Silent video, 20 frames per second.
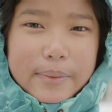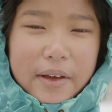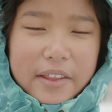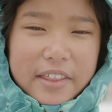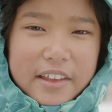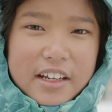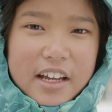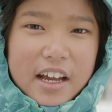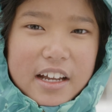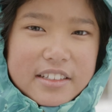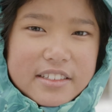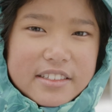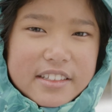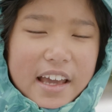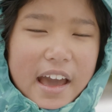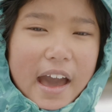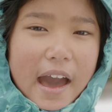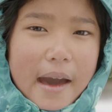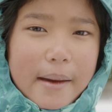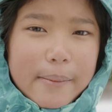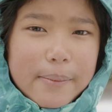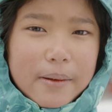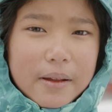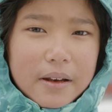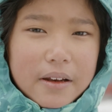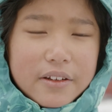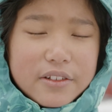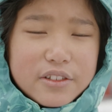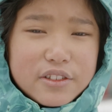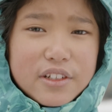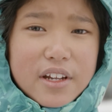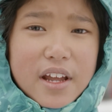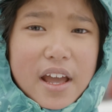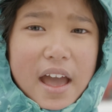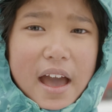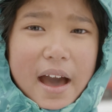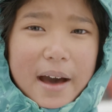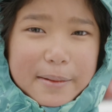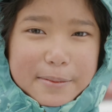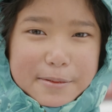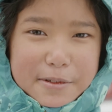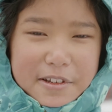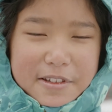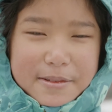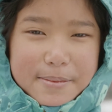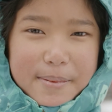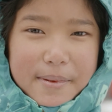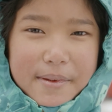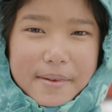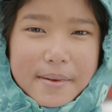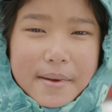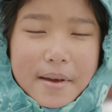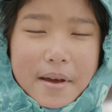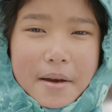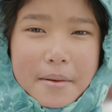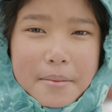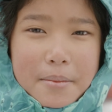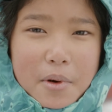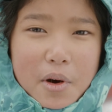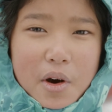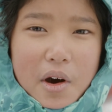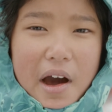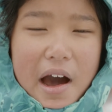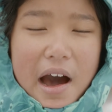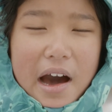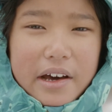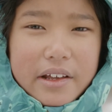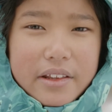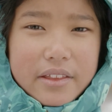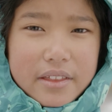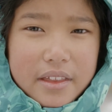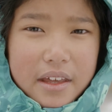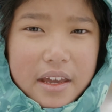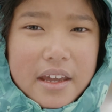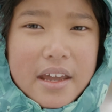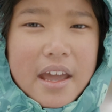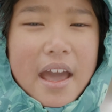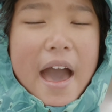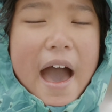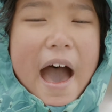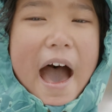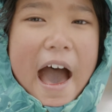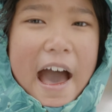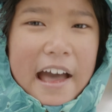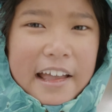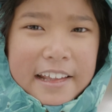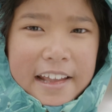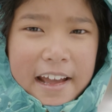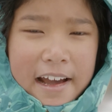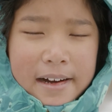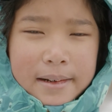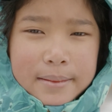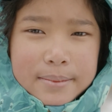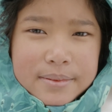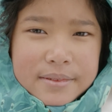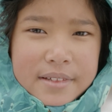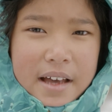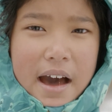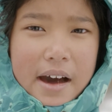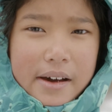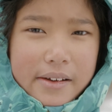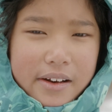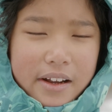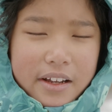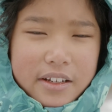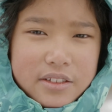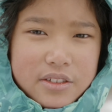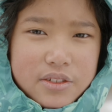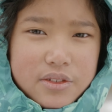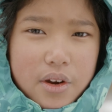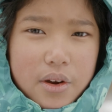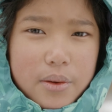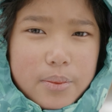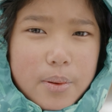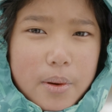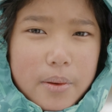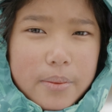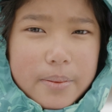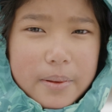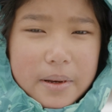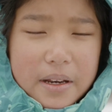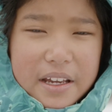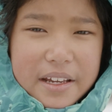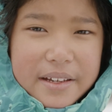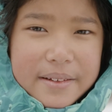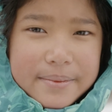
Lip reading: whether cutting air pollution helps us be more healthy and helps our lungs grow properly.